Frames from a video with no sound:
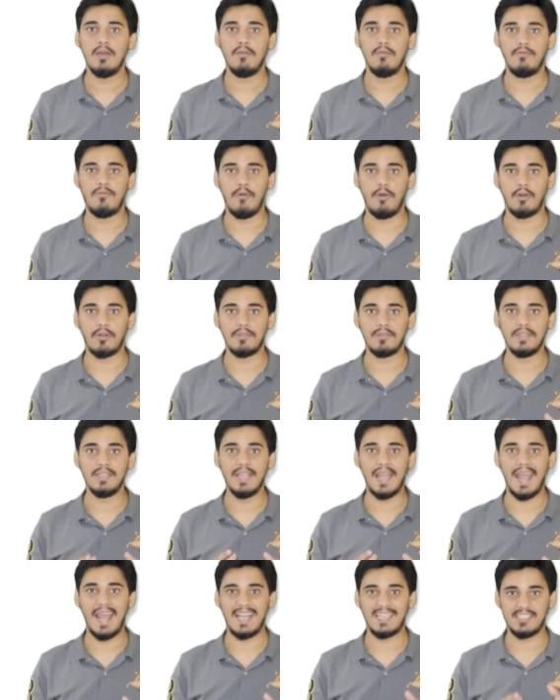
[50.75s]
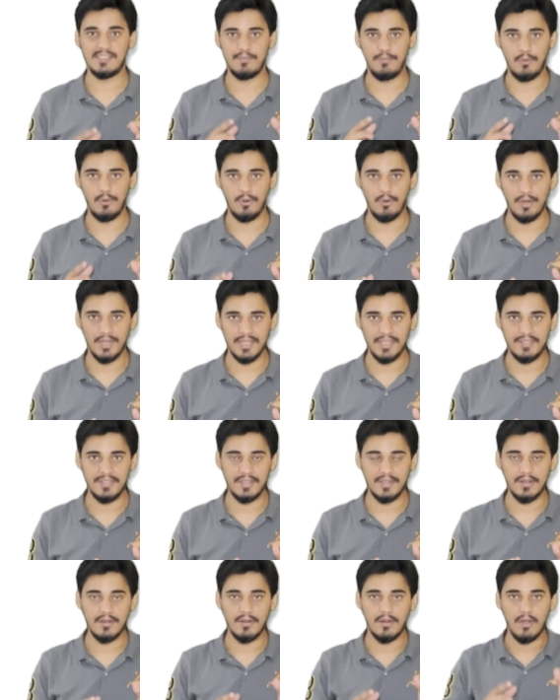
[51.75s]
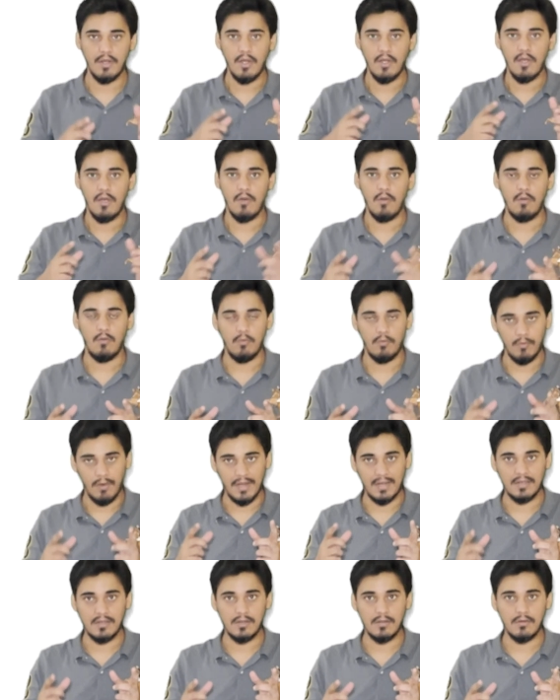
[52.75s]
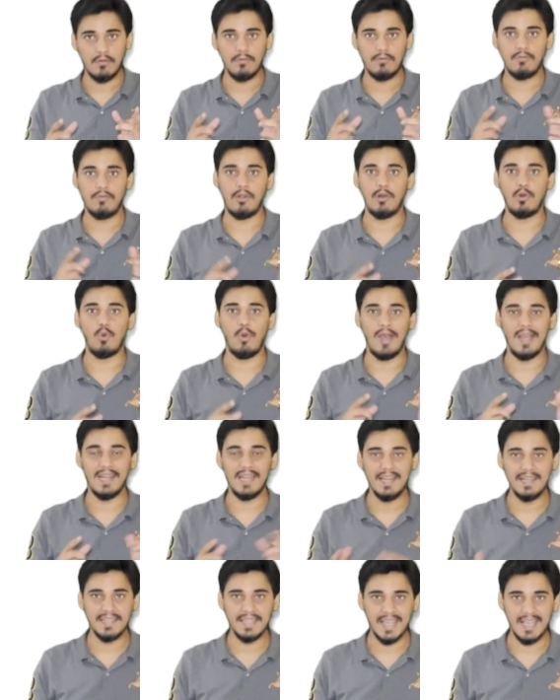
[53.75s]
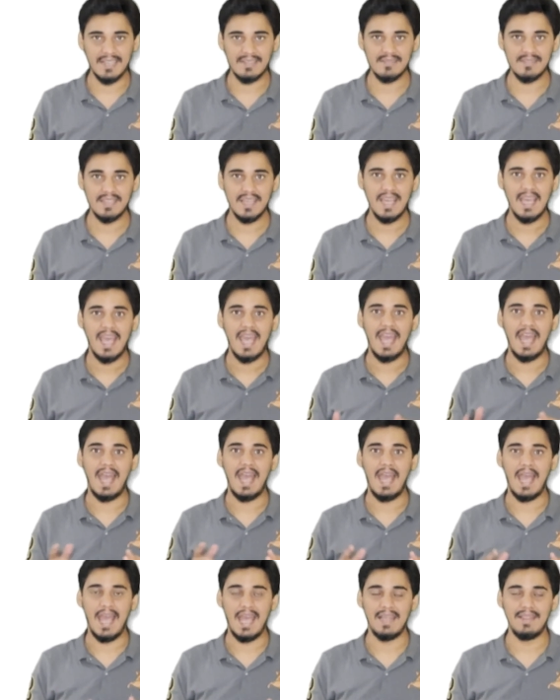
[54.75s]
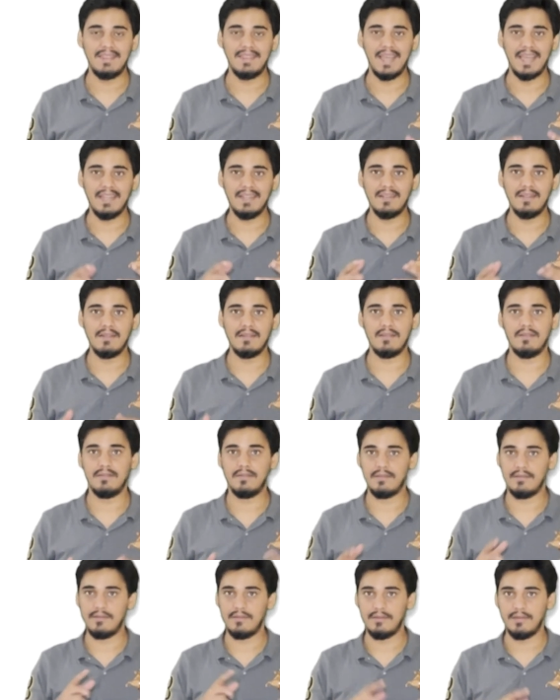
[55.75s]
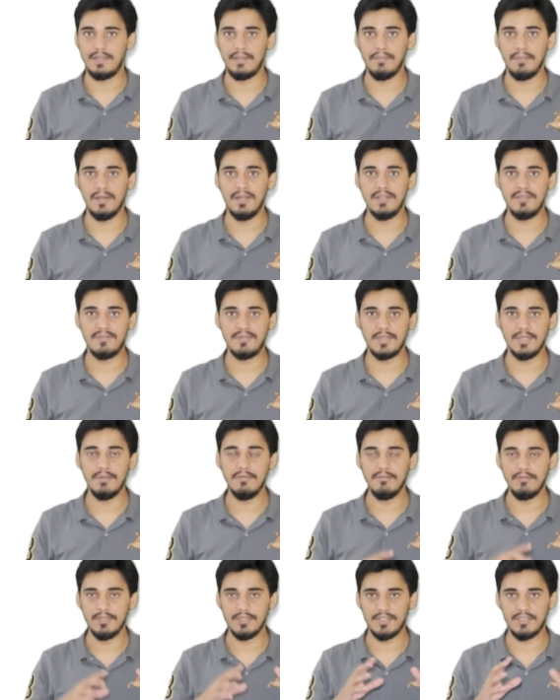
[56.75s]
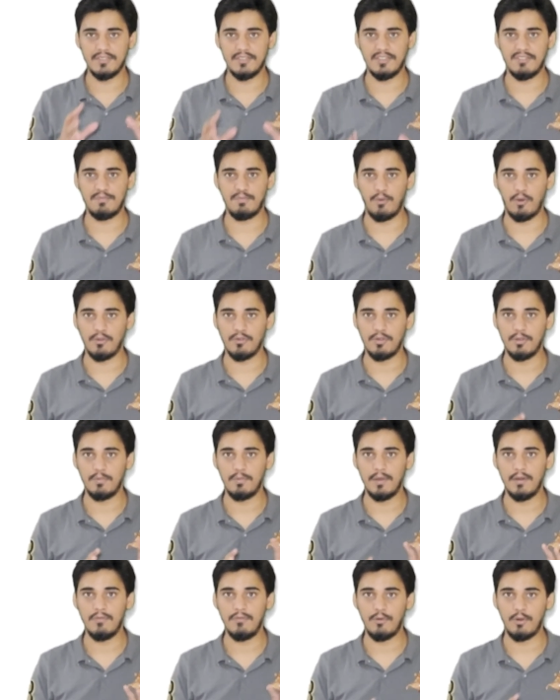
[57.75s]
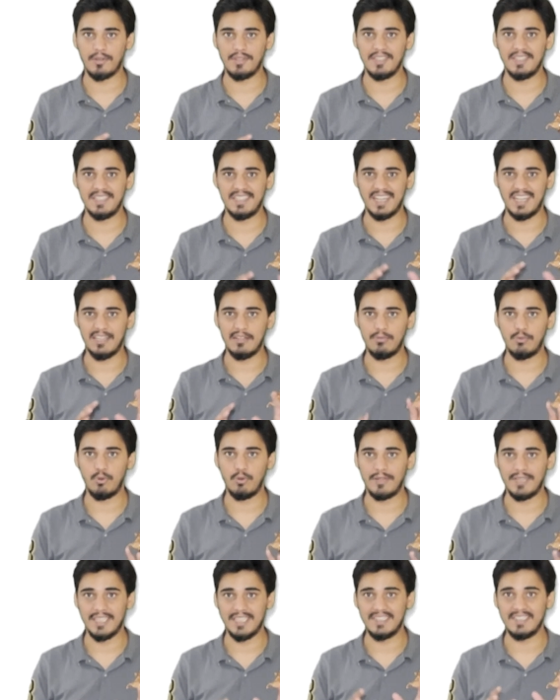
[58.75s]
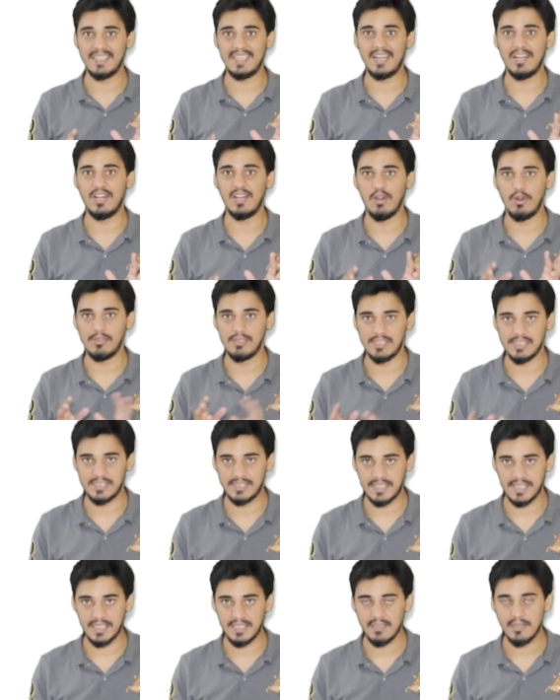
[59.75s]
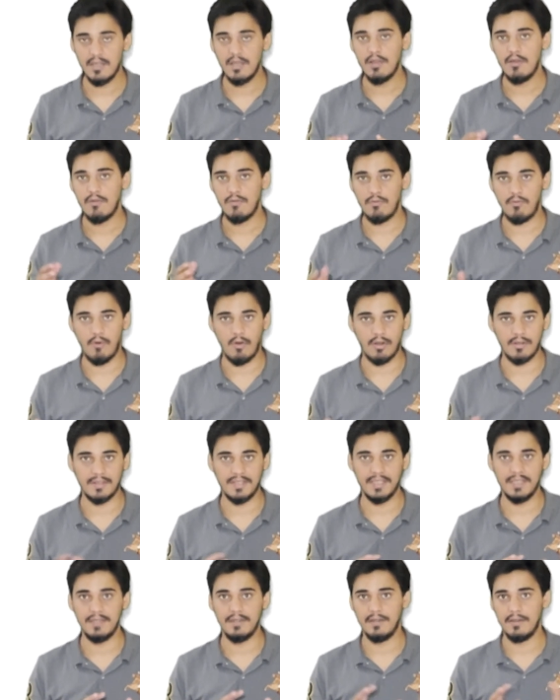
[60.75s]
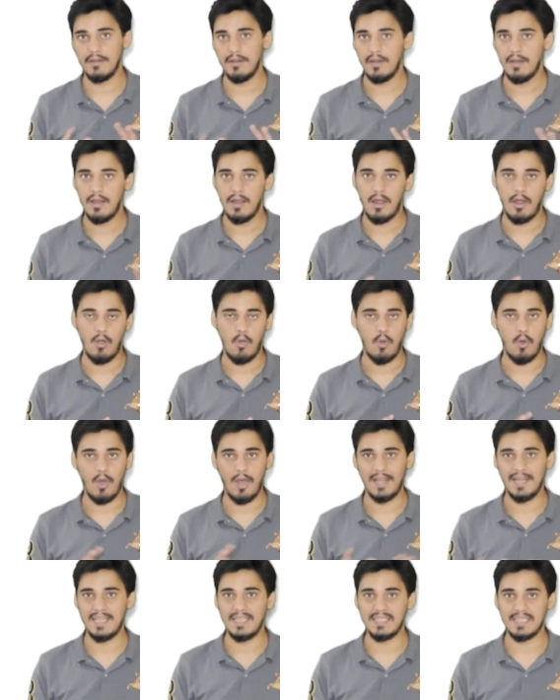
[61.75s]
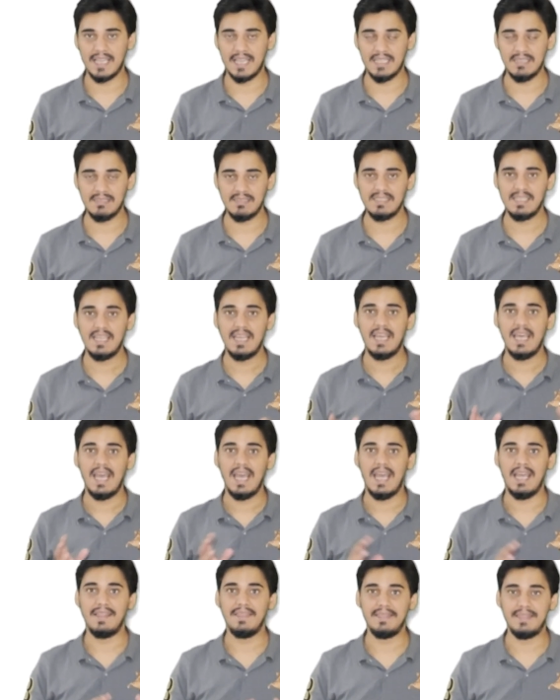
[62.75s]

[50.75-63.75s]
for the exploration work for oil and gas, and then the midstream, which is responsible for the transportation and logistics for the oil and gas, and